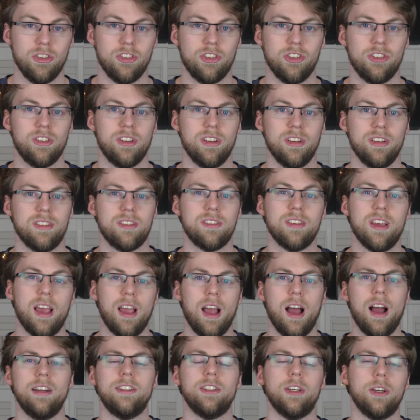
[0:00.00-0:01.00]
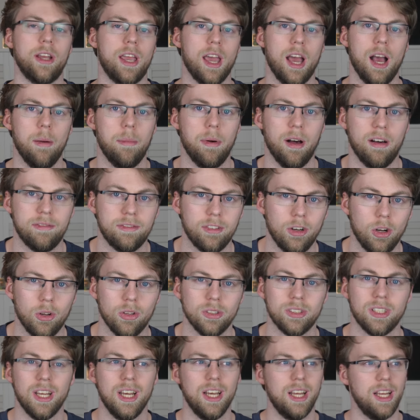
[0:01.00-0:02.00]
are just going to say, I don't care about
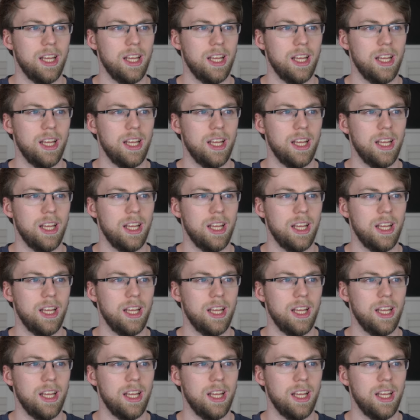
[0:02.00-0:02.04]
foils,